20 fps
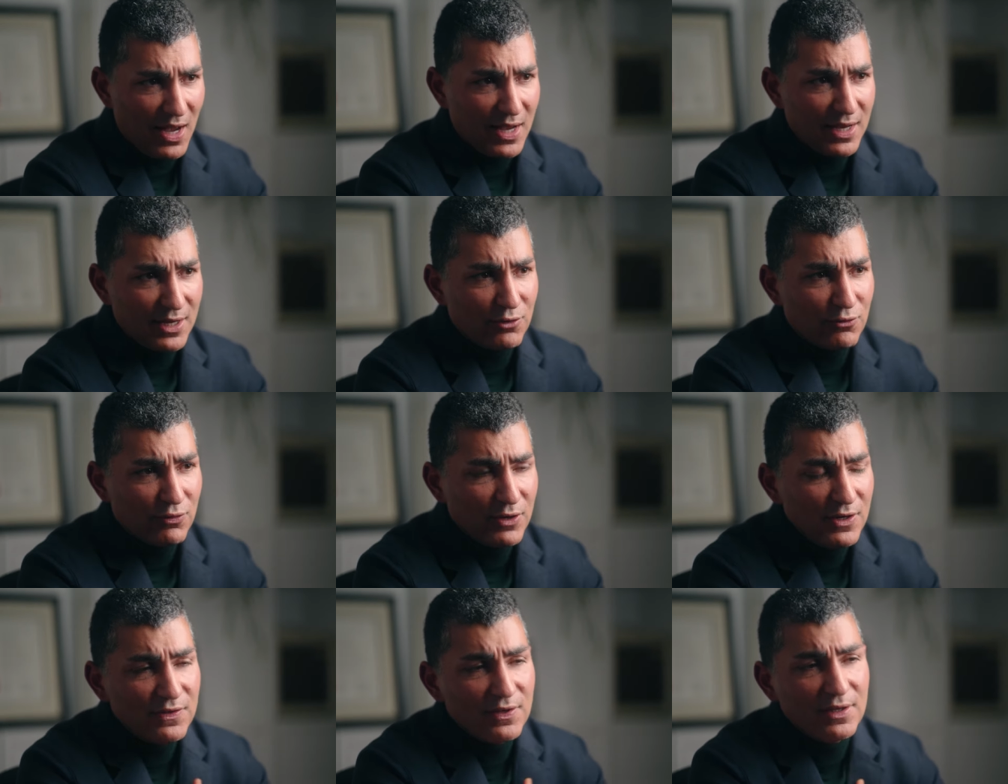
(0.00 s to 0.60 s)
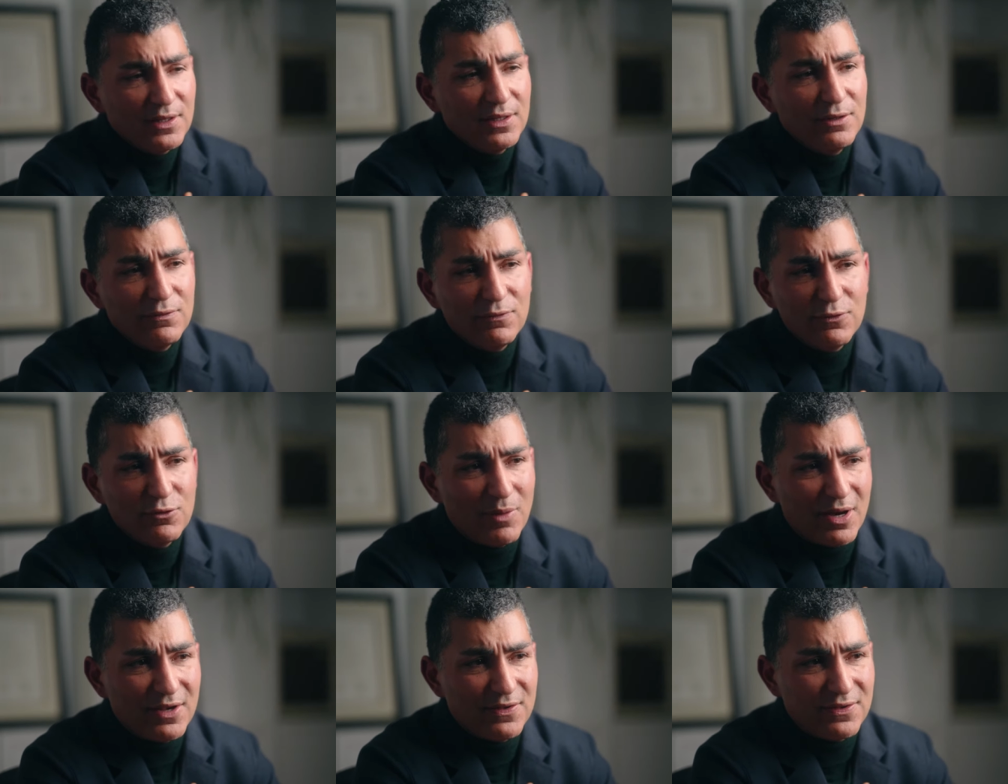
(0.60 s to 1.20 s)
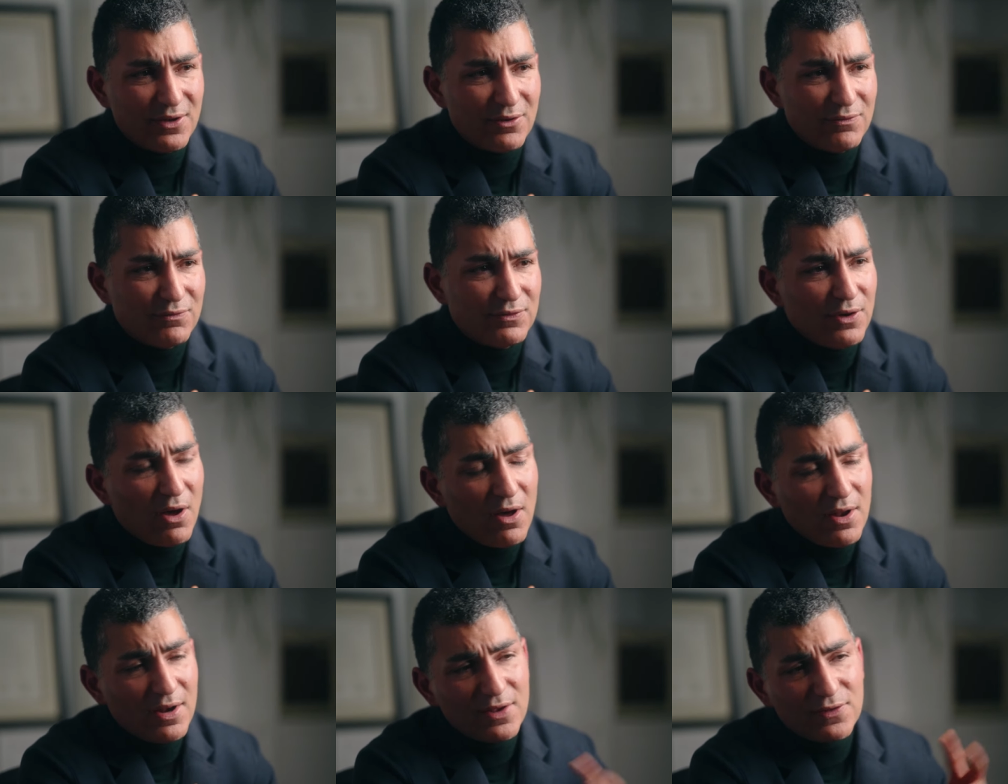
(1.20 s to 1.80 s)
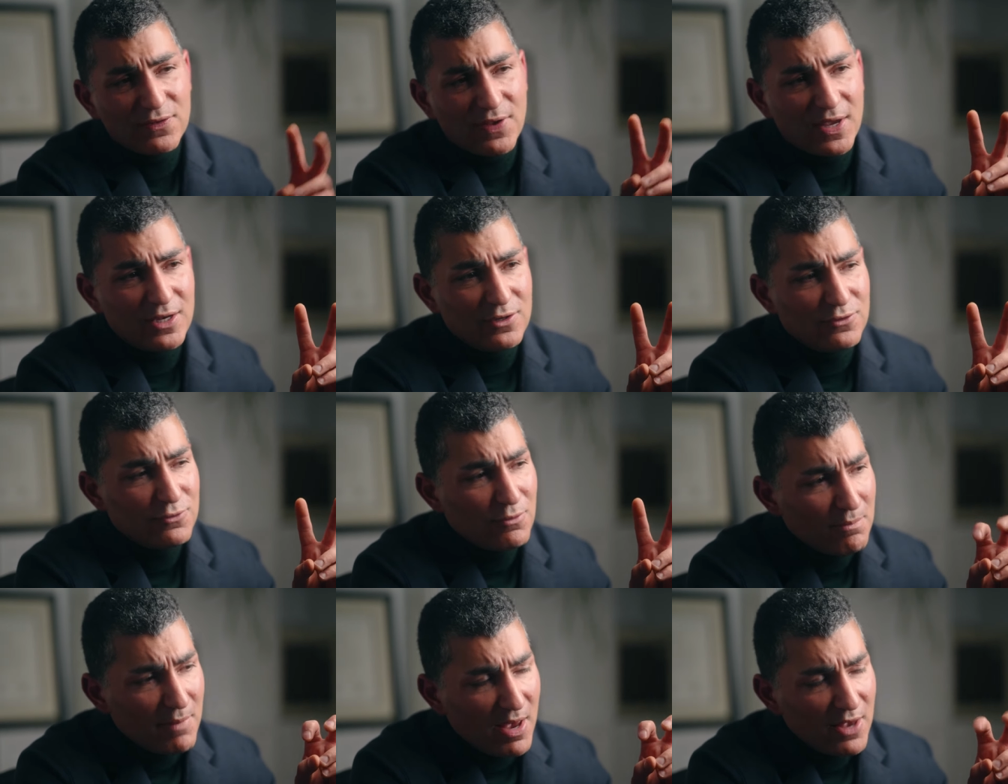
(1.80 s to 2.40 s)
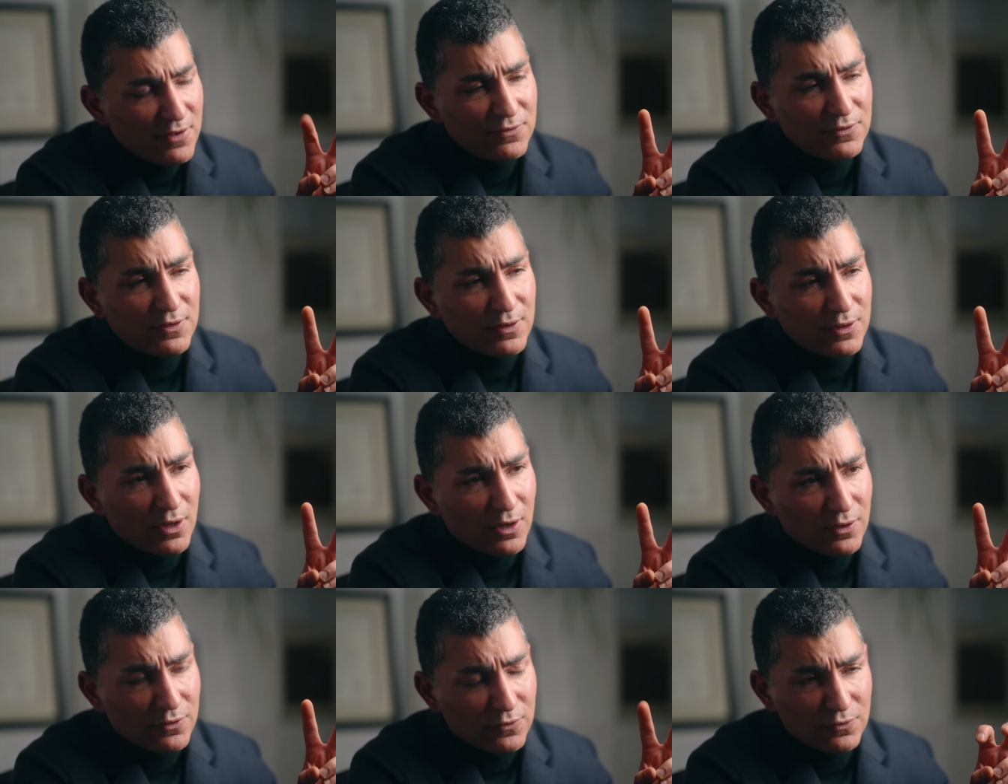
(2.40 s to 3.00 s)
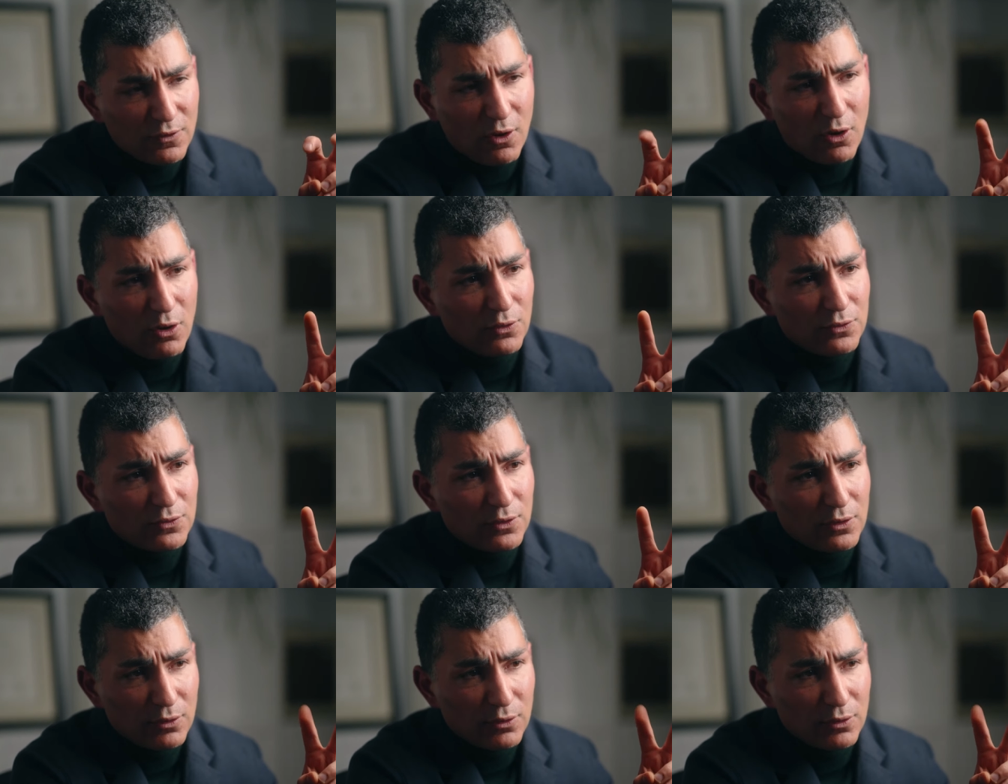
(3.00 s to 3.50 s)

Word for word: I increasingly view myself not as a domestic assault